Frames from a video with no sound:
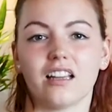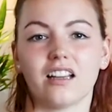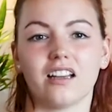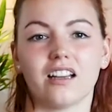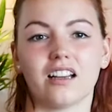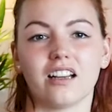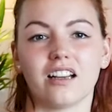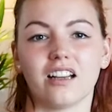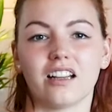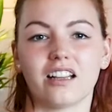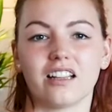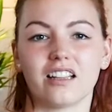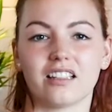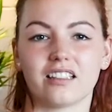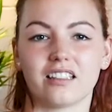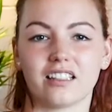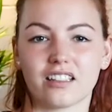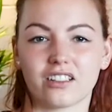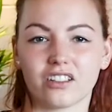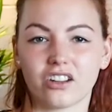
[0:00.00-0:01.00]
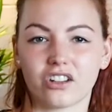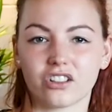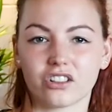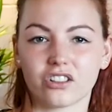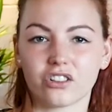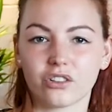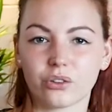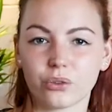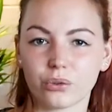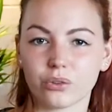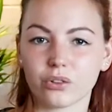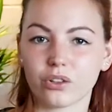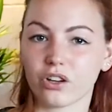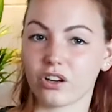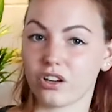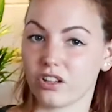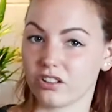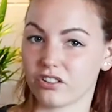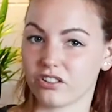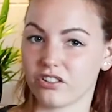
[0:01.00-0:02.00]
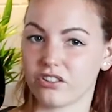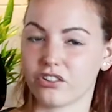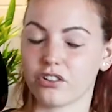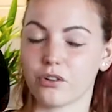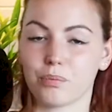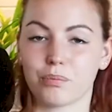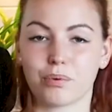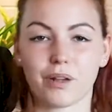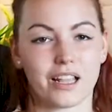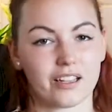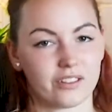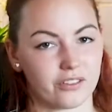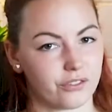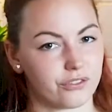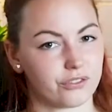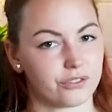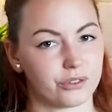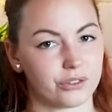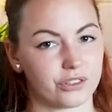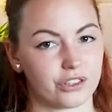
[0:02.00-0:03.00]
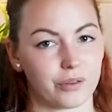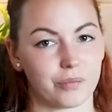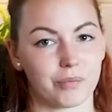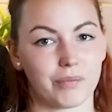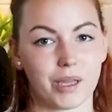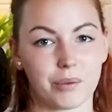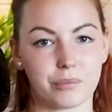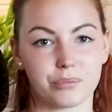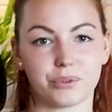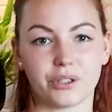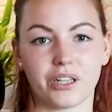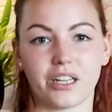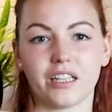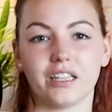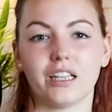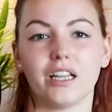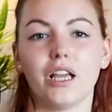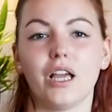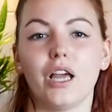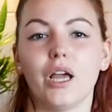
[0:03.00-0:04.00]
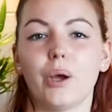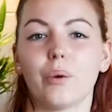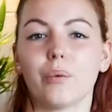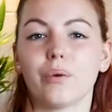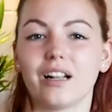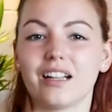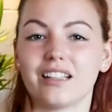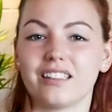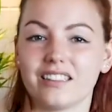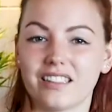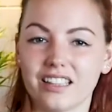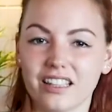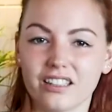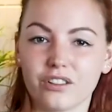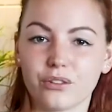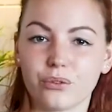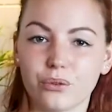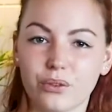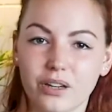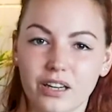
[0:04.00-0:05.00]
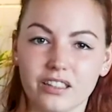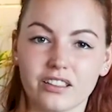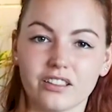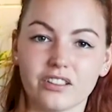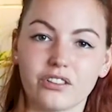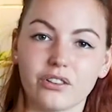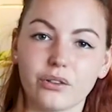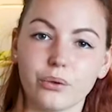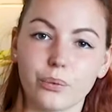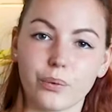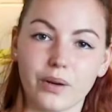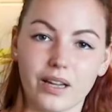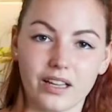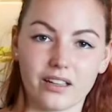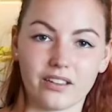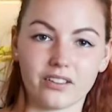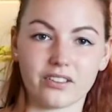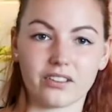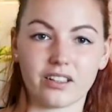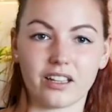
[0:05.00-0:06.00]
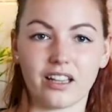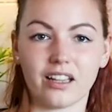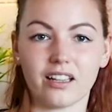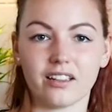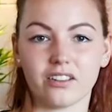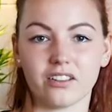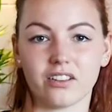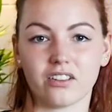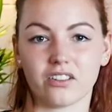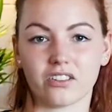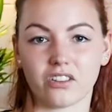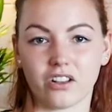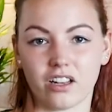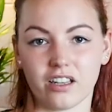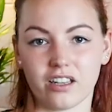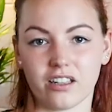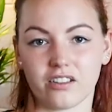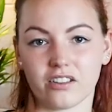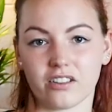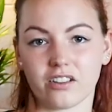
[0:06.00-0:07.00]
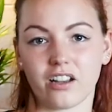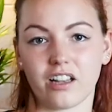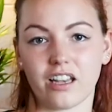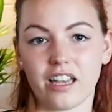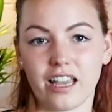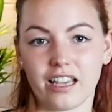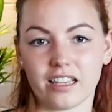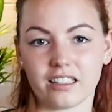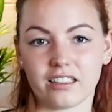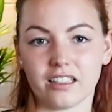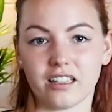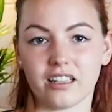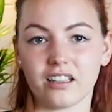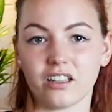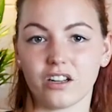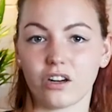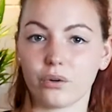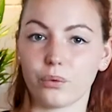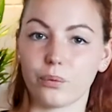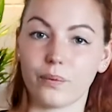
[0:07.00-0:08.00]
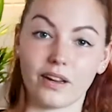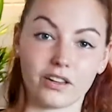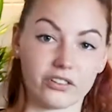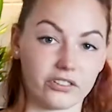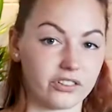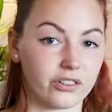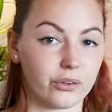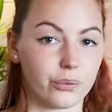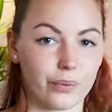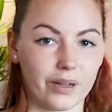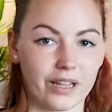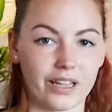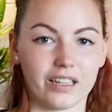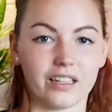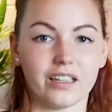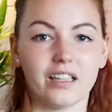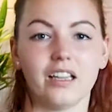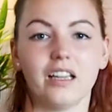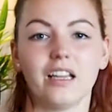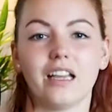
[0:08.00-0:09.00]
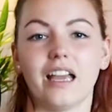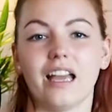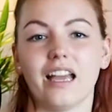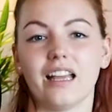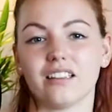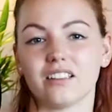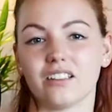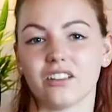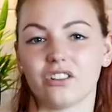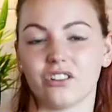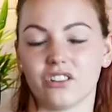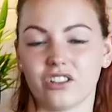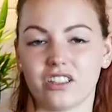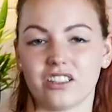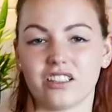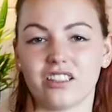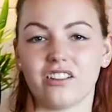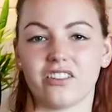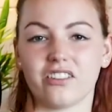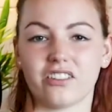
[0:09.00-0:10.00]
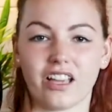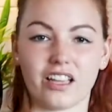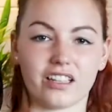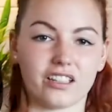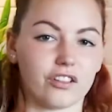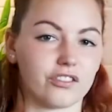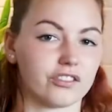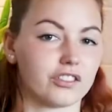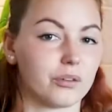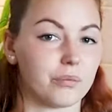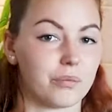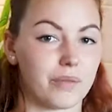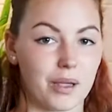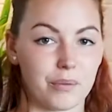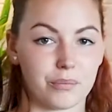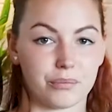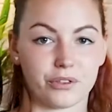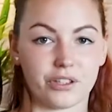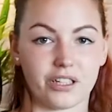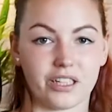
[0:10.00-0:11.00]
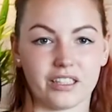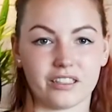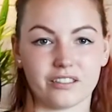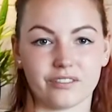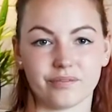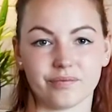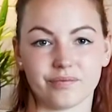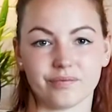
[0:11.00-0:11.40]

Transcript: that are too large to pass through the membrane, will then run to waste as the solids collect and are washed away at the dirty side of the membrane.